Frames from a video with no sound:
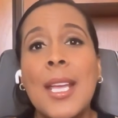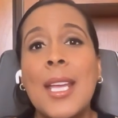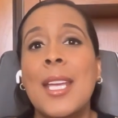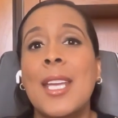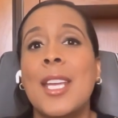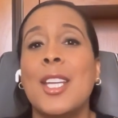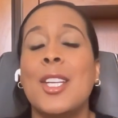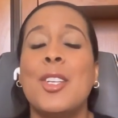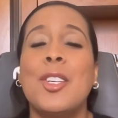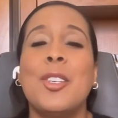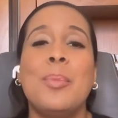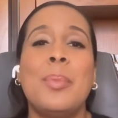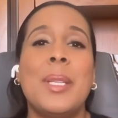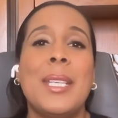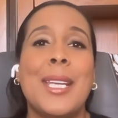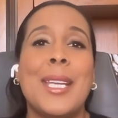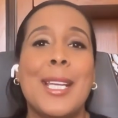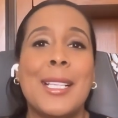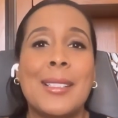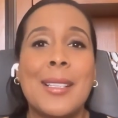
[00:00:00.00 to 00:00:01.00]
It could be
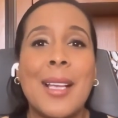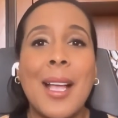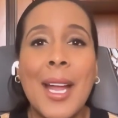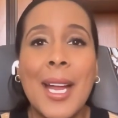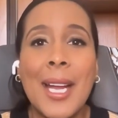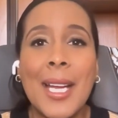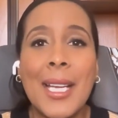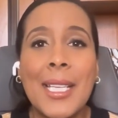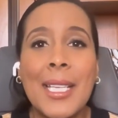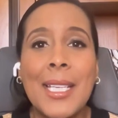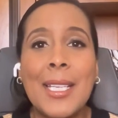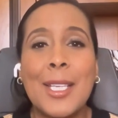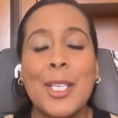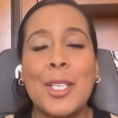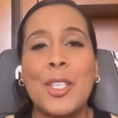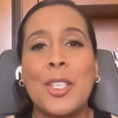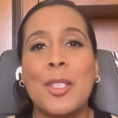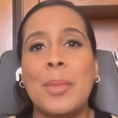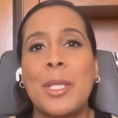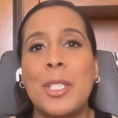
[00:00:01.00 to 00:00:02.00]
anxiety, it
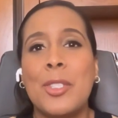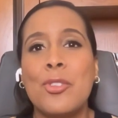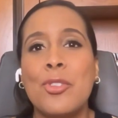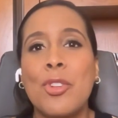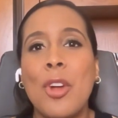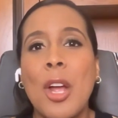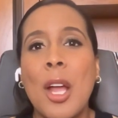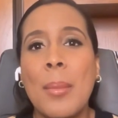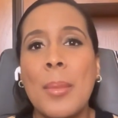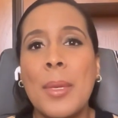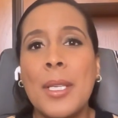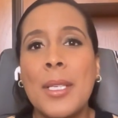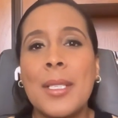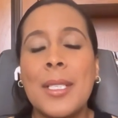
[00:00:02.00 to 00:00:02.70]
could be trauma,